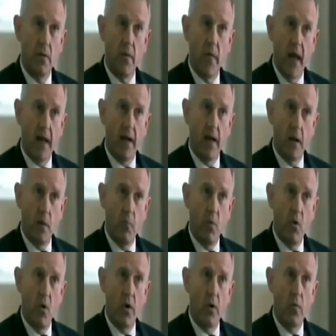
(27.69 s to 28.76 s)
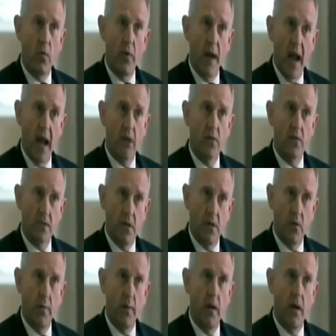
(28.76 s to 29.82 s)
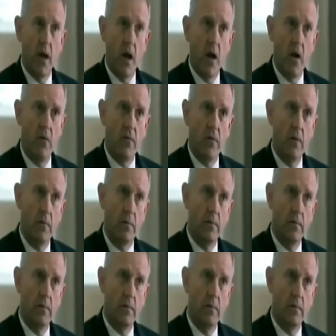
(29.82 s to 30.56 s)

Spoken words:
that that little boy would now still be alive.